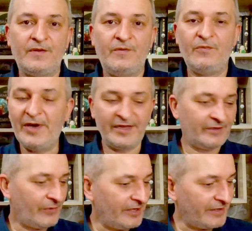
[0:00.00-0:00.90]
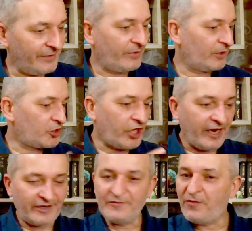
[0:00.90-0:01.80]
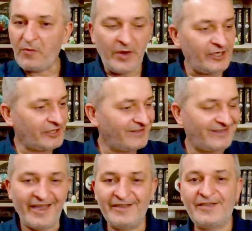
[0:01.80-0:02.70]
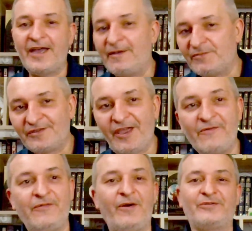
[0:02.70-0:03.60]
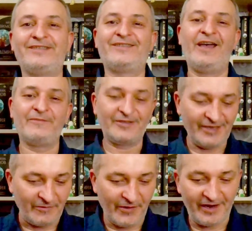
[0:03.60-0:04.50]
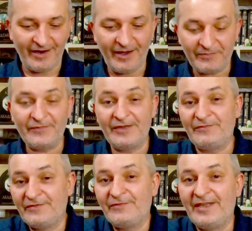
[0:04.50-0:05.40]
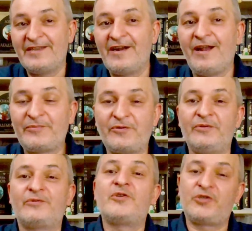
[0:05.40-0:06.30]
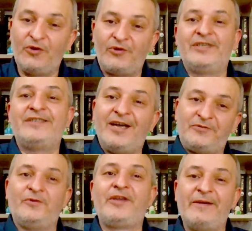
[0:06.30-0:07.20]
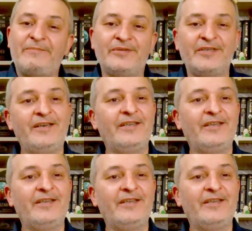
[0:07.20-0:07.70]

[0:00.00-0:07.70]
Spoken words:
When they will check information 10 times, 10,000 times, then when they are absolutely sure that that's what happened.